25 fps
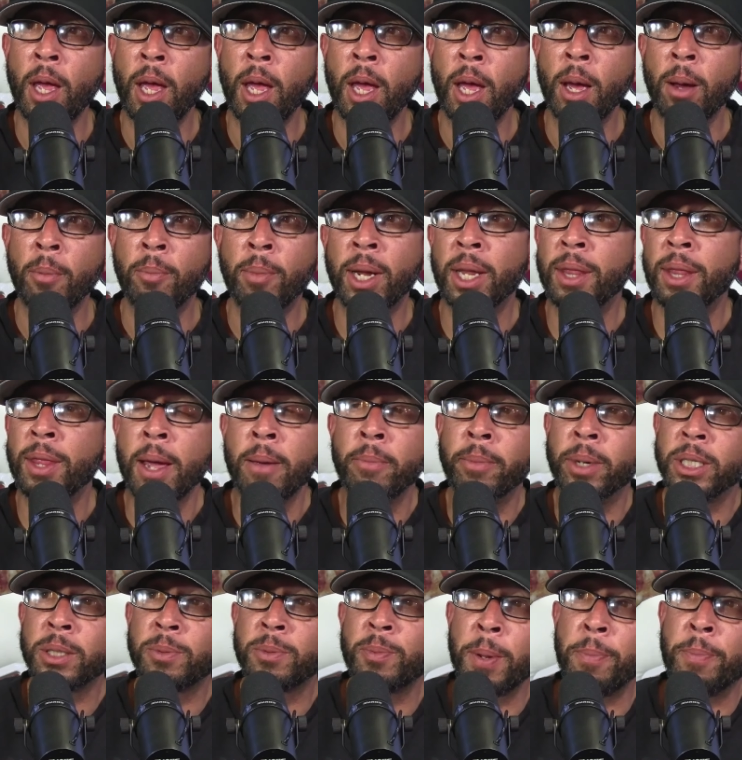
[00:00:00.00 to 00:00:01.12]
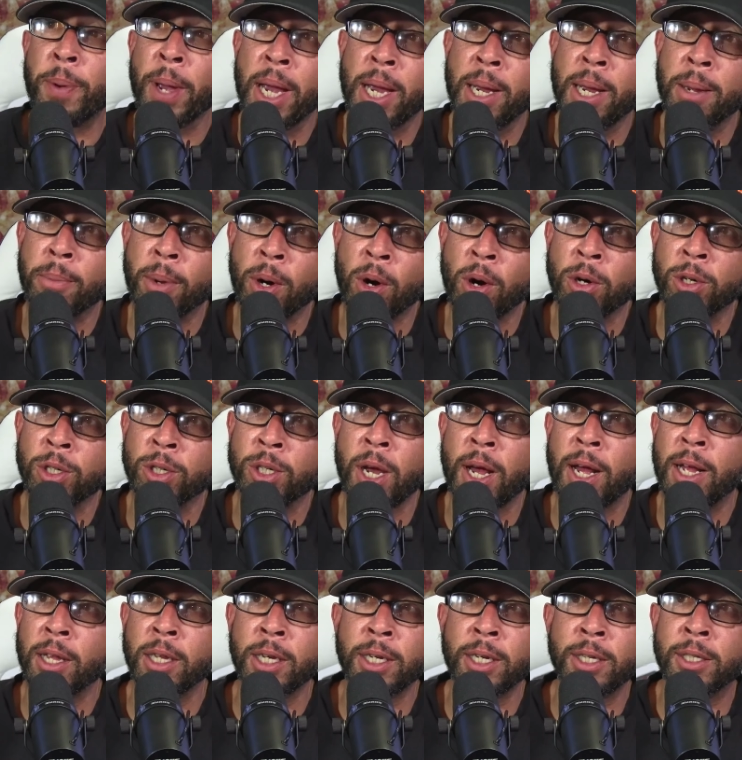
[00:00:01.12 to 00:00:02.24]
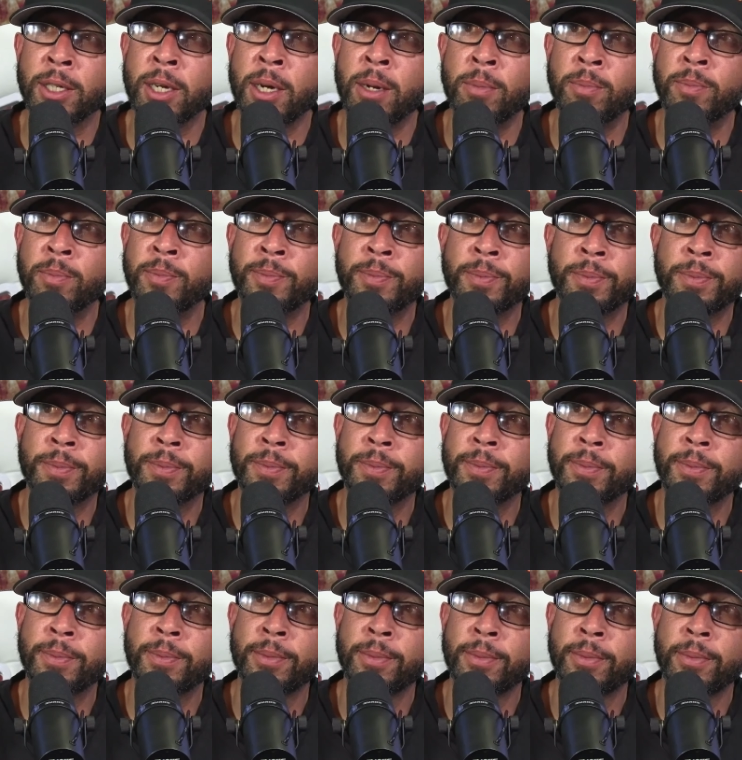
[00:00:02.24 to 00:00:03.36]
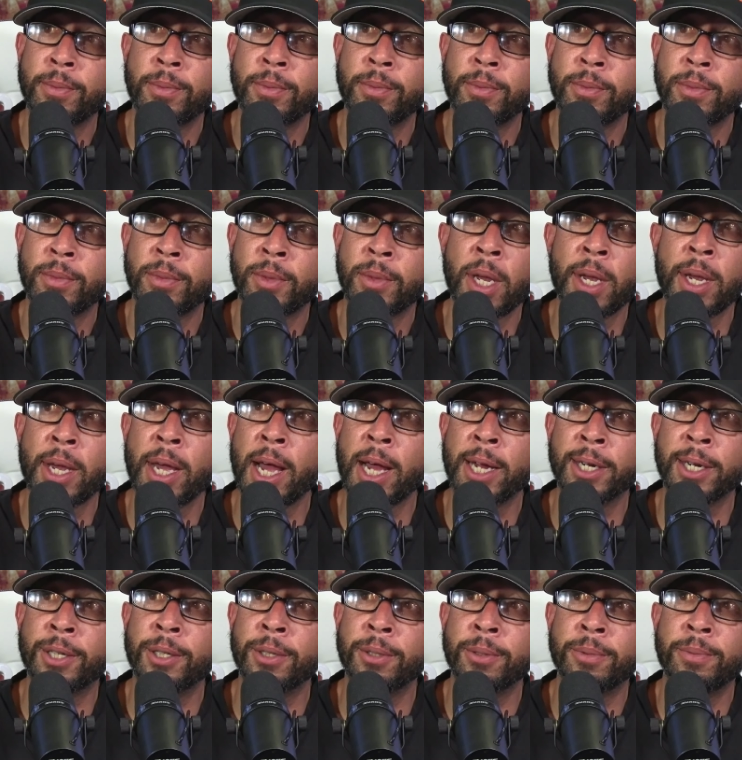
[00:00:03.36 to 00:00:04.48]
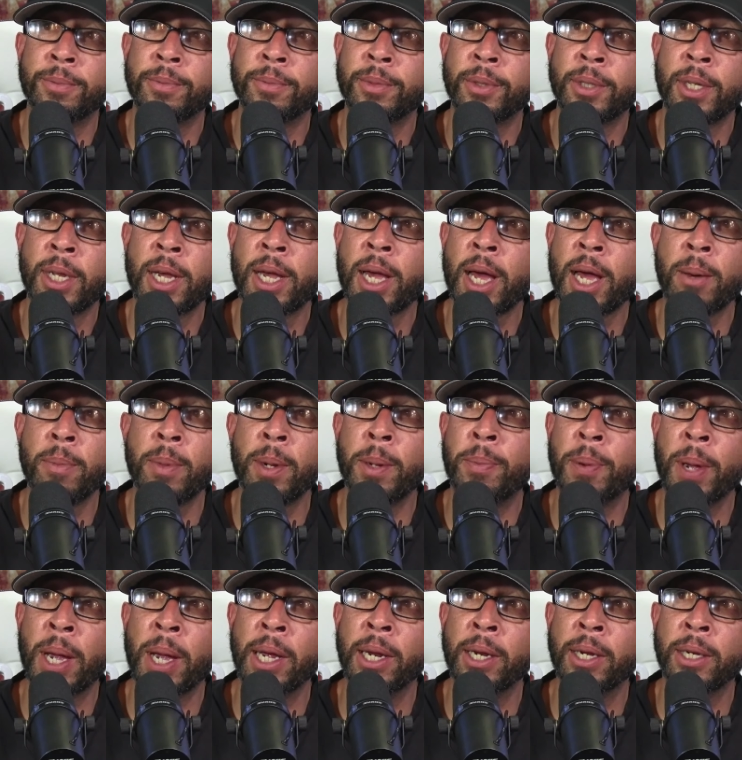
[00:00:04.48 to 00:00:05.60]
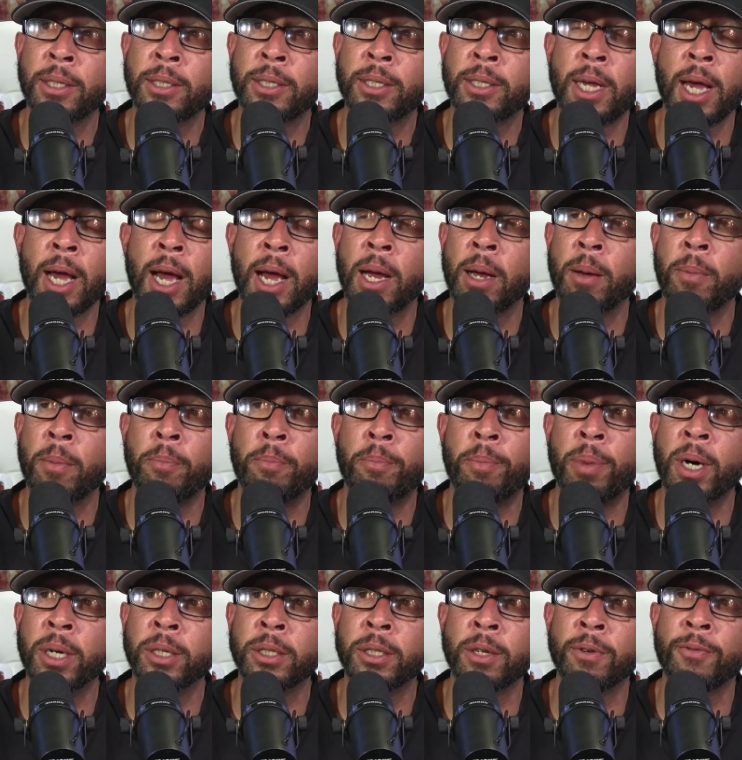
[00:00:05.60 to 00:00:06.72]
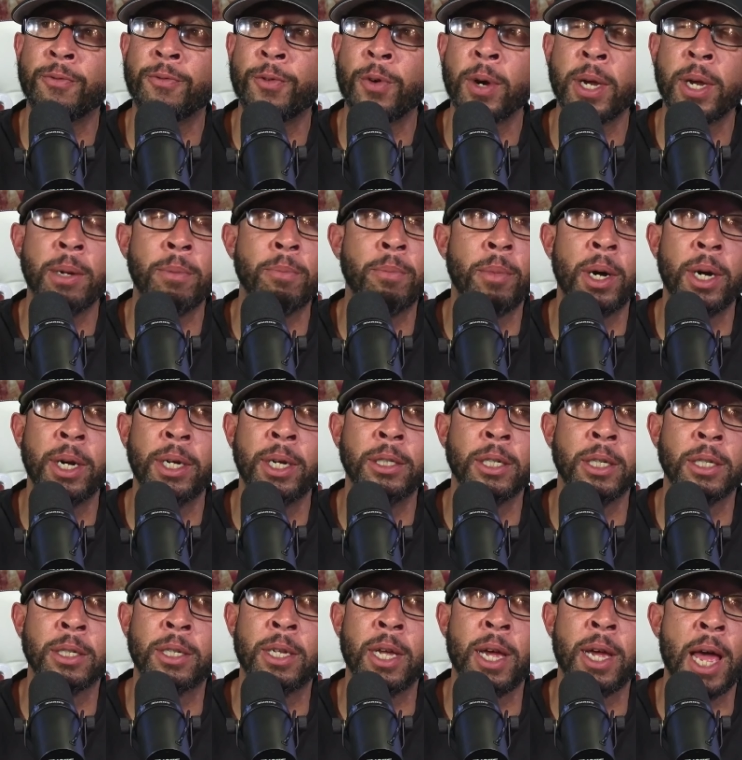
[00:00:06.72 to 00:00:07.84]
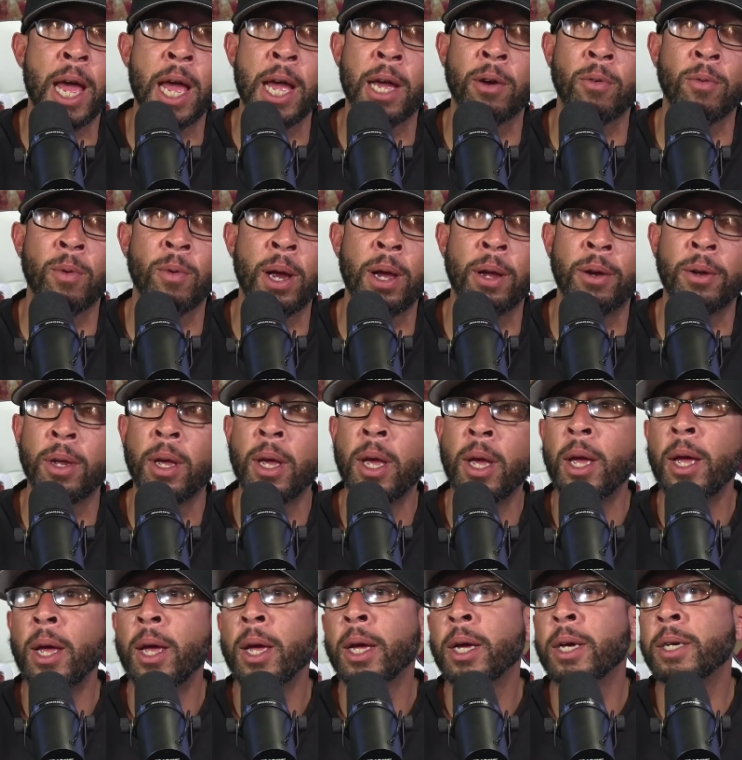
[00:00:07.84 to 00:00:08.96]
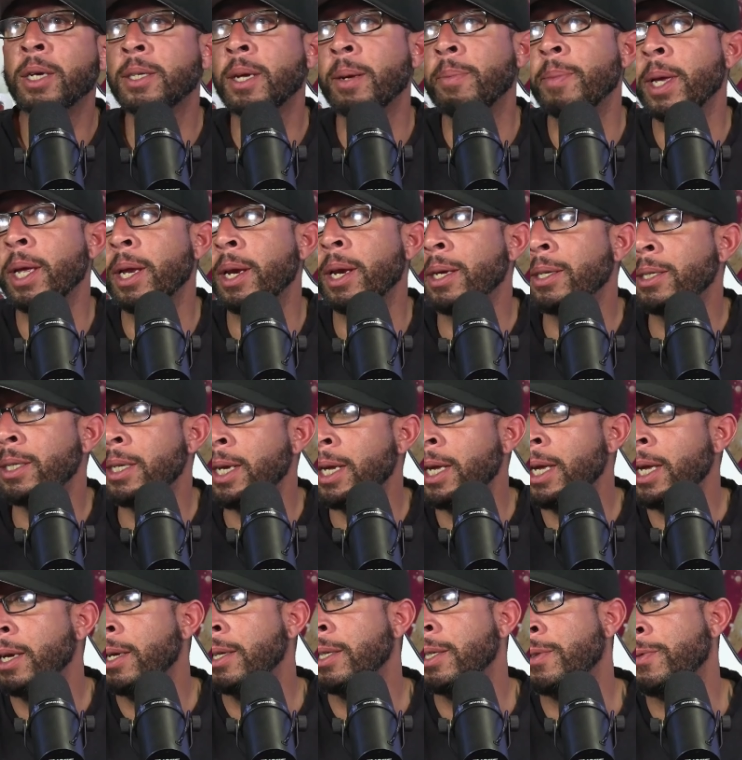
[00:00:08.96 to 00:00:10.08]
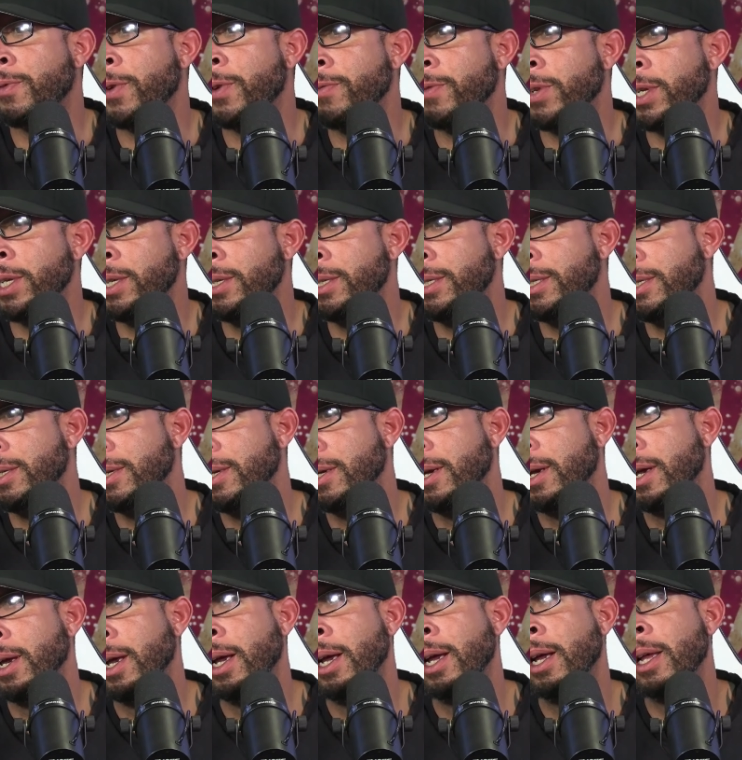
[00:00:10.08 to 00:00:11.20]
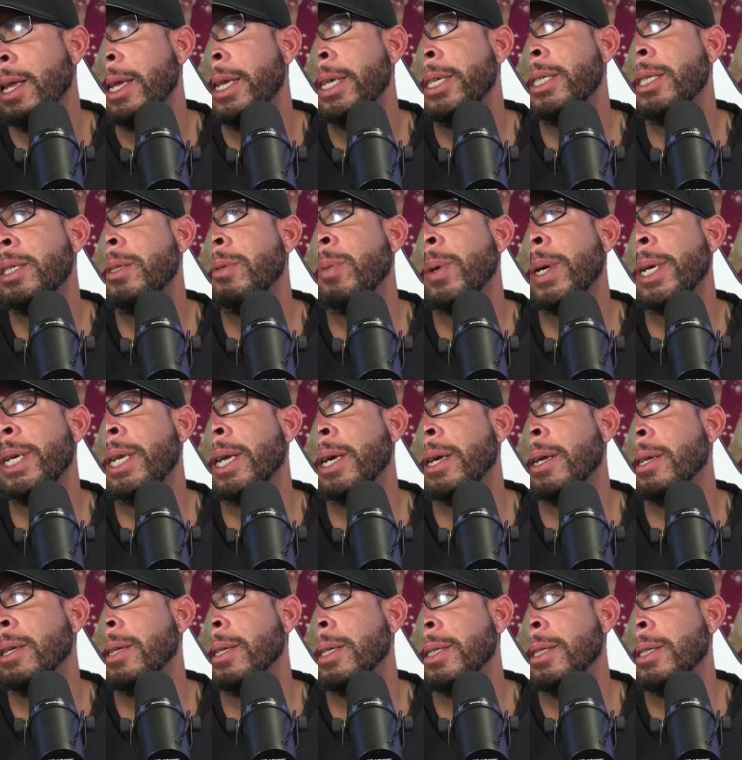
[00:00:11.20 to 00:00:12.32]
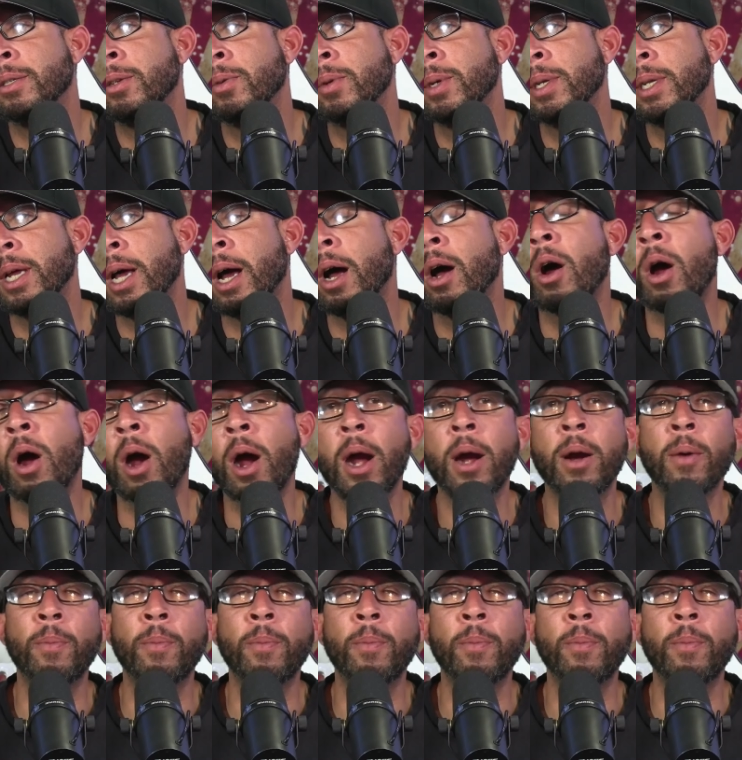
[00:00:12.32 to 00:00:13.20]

but they must be paying Mahershala Ali something. They got to. They got to be paying this guy a bunch of friggin' money just to hang around. Because I mean, isn't he in his fifties? This is ridiculous. So, it, all right,